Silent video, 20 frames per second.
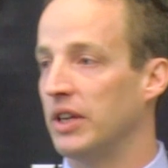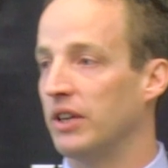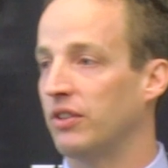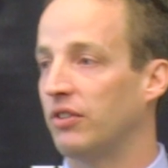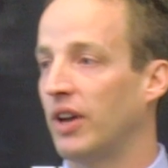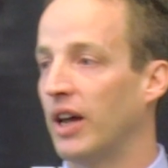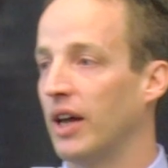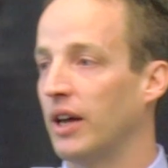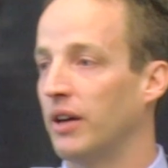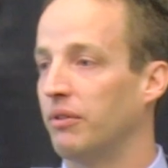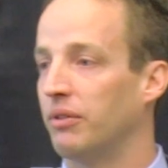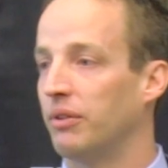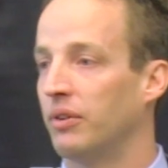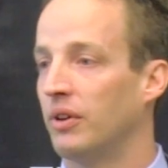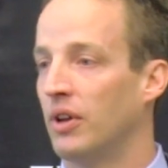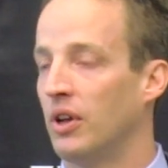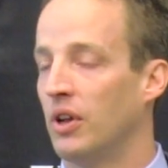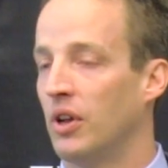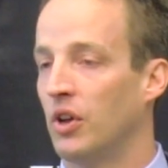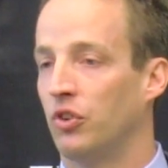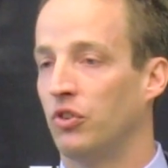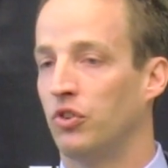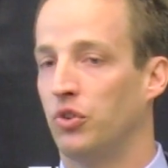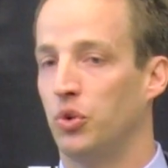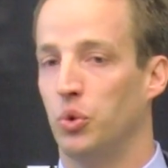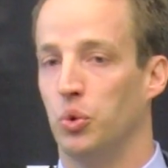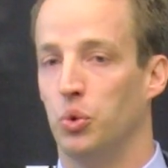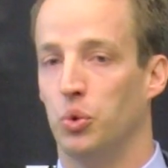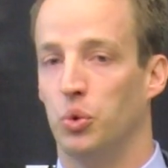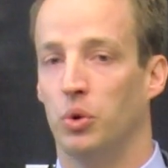least, have
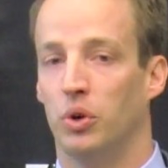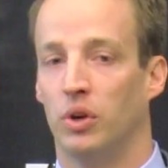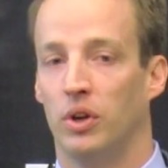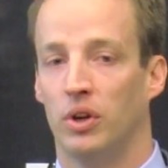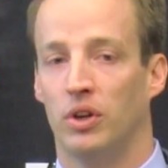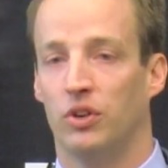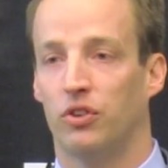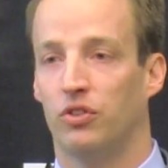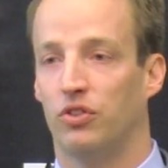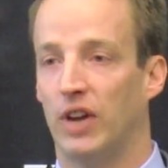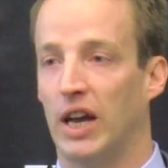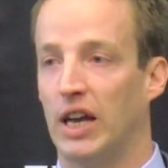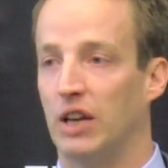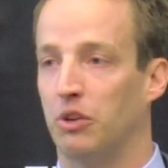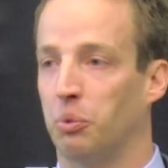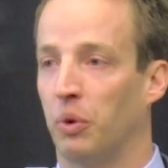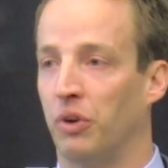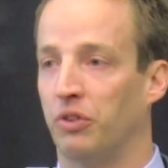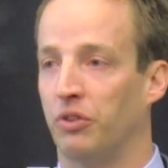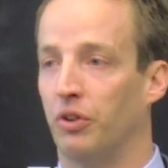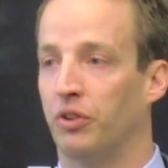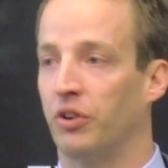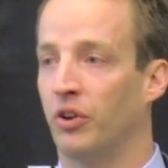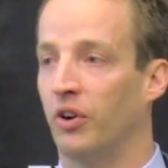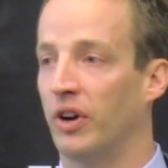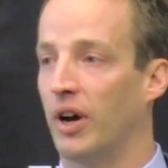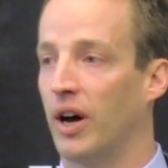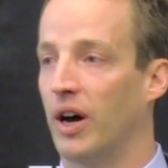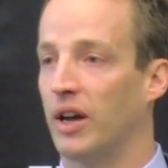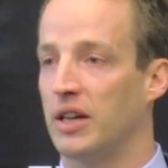two states once they're
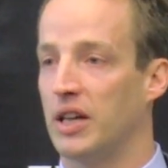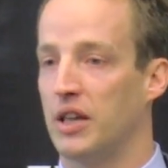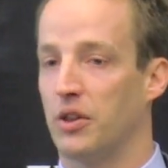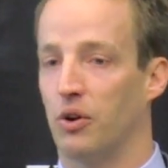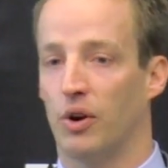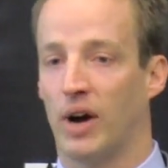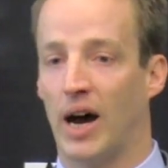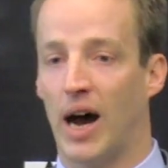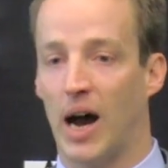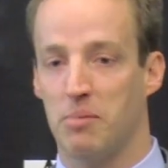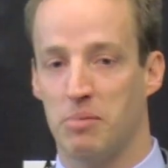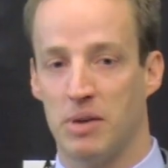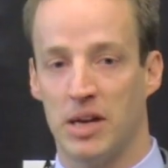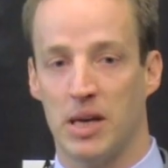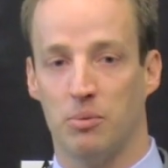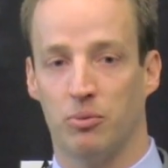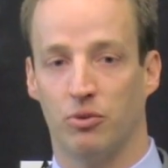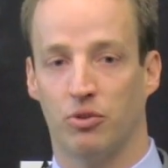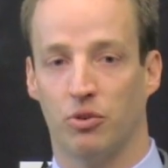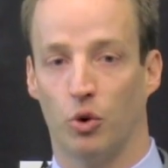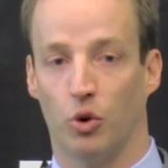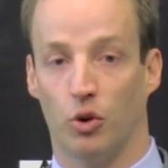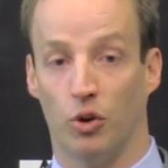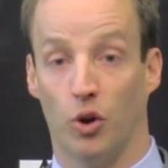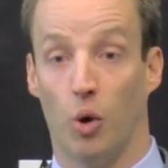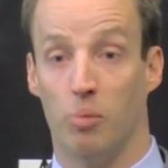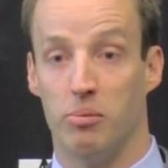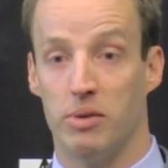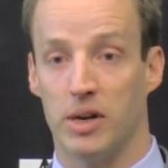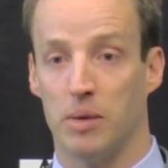turned on, either high beams or
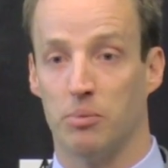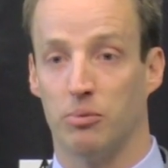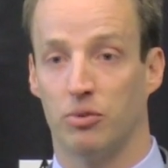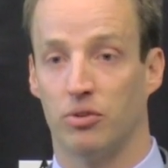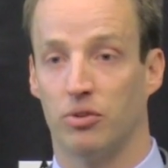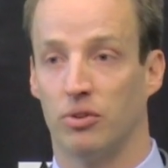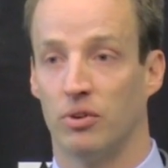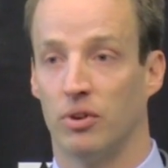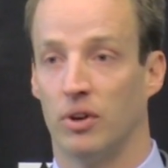low beams,